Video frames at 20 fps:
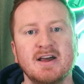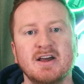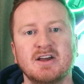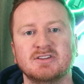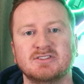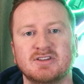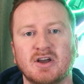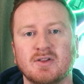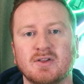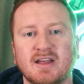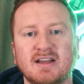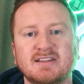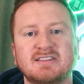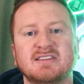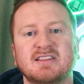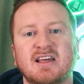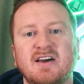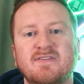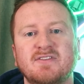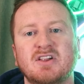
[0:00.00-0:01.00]
So let's
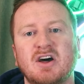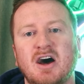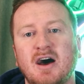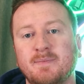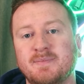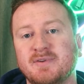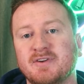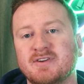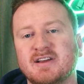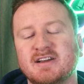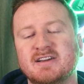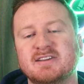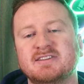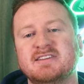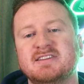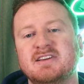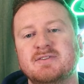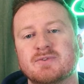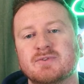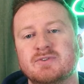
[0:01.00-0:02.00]
level up your
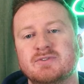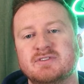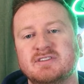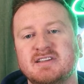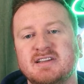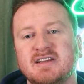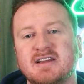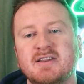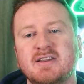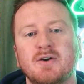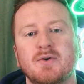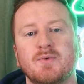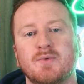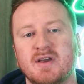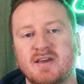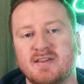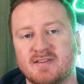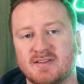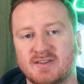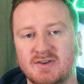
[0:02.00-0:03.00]
nicotine routine
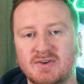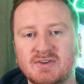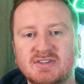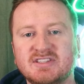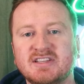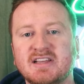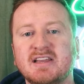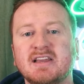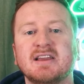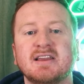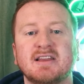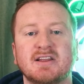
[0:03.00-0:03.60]
with Lucy.